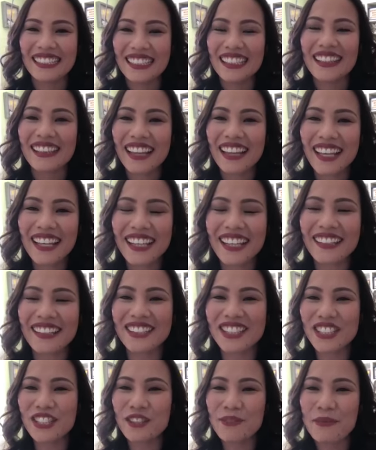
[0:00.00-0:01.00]
Okay,
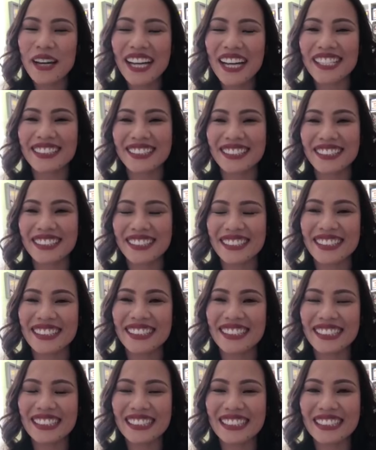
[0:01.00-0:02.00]
so everybody so go much.
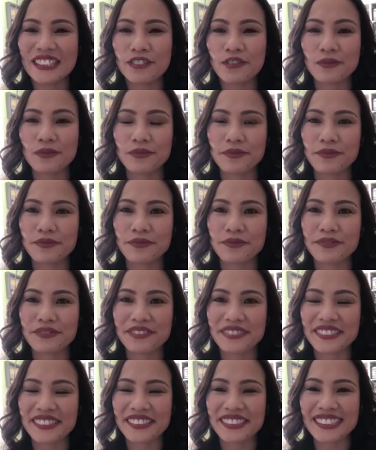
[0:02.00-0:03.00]
out and get her
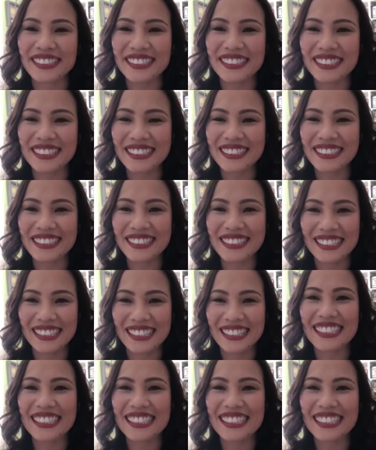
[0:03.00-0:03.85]
book immediately.